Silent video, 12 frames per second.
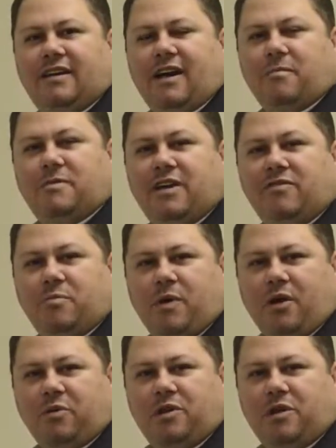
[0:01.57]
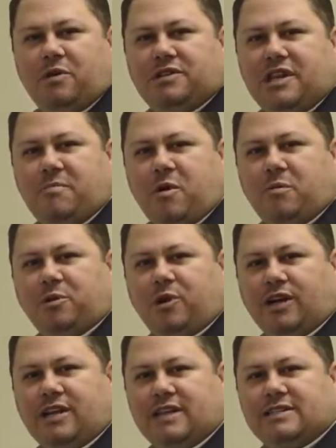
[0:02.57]
I'm David Bell with USA Mobile
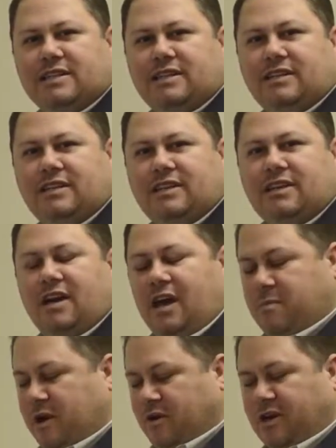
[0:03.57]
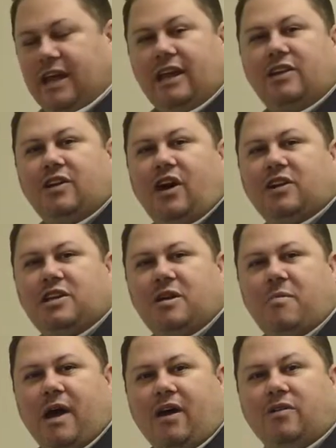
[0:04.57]
Drug Testing. I'm here today to talk to you
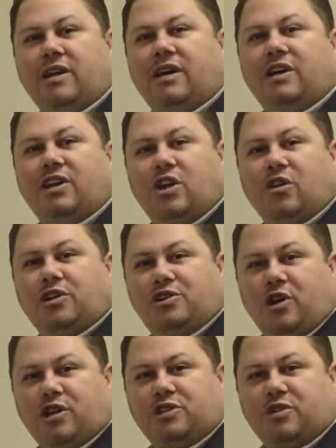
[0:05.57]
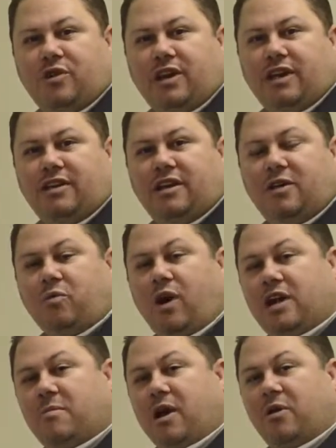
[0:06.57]
about urine drug screening and
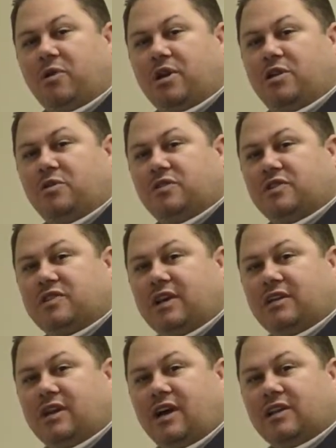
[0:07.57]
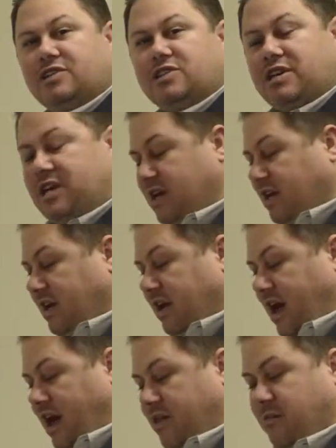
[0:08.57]
why you might want to use this technology,
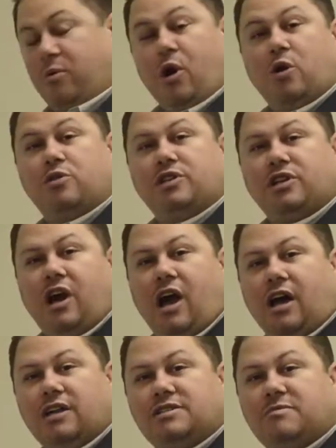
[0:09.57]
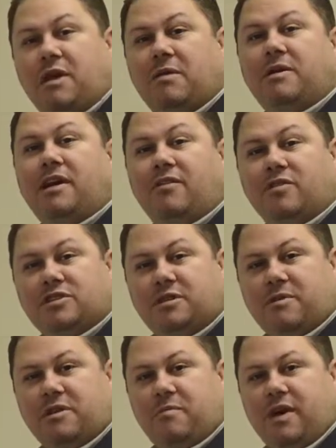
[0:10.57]
uh, the pros and cons, maybe cover
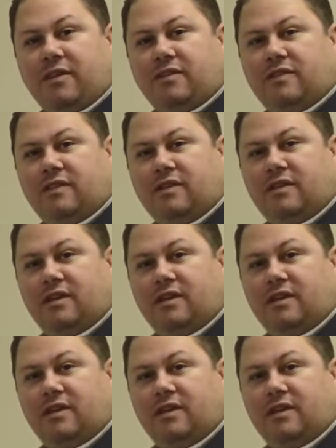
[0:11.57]
some of the myths.